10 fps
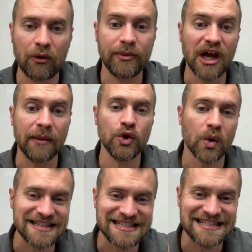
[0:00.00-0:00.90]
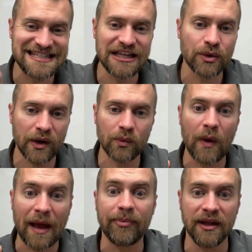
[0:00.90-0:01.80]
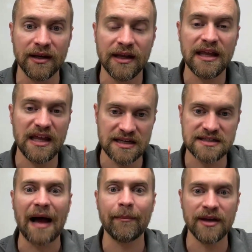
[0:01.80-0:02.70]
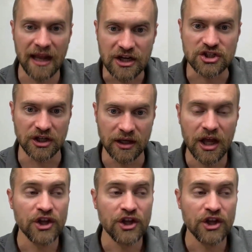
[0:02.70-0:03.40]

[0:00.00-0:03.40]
will become your secret weapon in domination.